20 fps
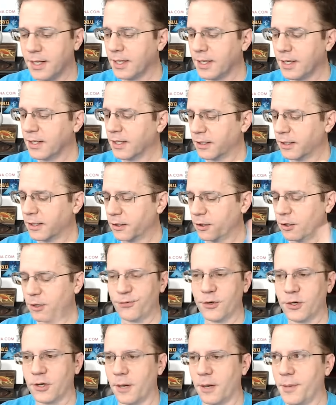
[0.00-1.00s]
Look
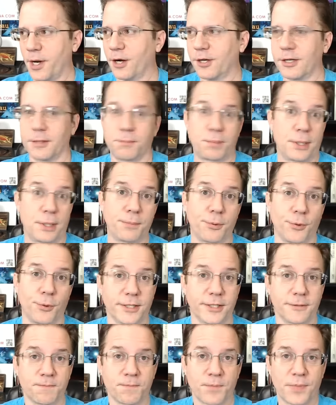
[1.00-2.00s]
for American Pinpoint.
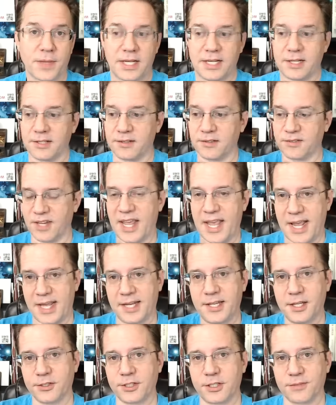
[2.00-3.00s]
It's a
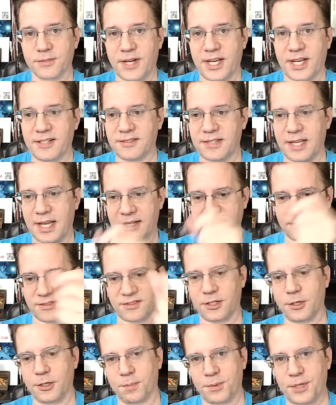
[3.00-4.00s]
handheld device that has a
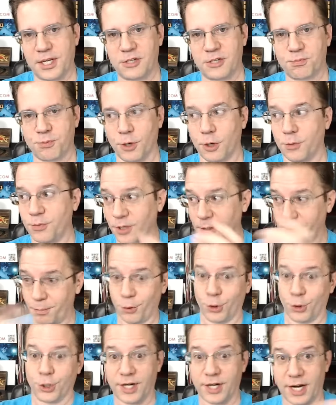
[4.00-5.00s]
single pH probe and you can
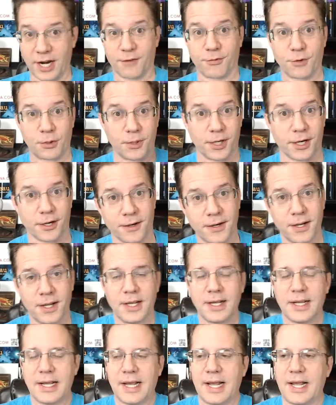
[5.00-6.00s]
put it everywhere.
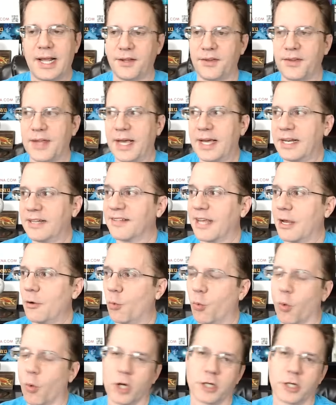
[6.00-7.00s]
And that is a
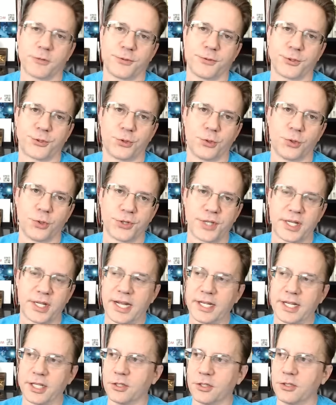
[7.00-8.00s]
wonderful tool that I
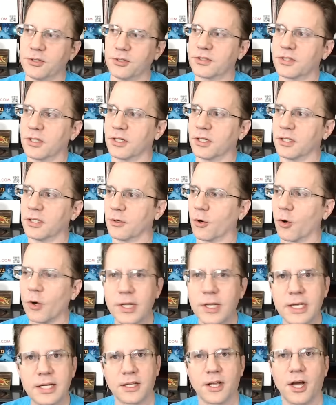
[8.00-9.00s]
used uh,
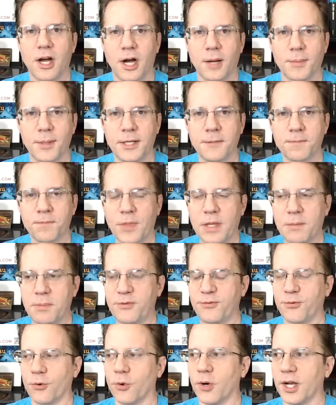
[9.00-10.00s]
early in the hobby
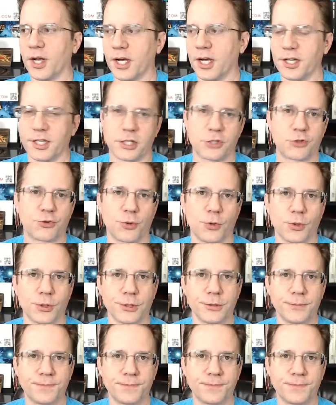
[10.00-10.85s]
before I got a controller